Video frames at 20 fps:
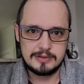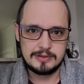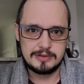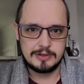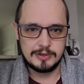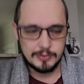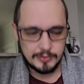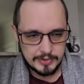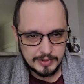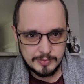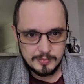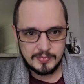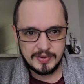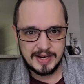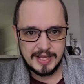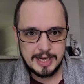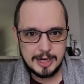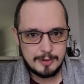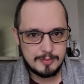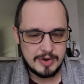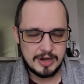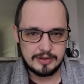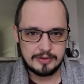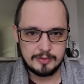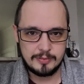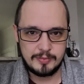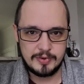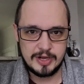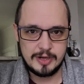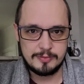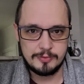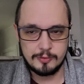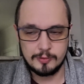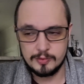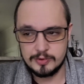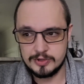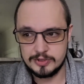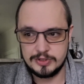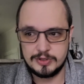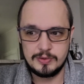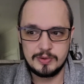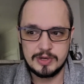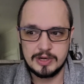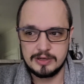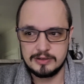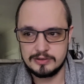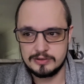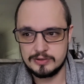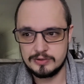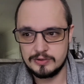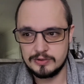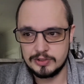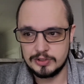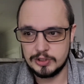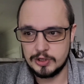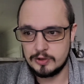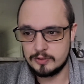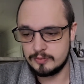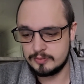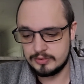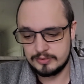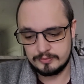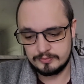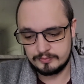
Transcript: You want to blame other people because you can't do the job.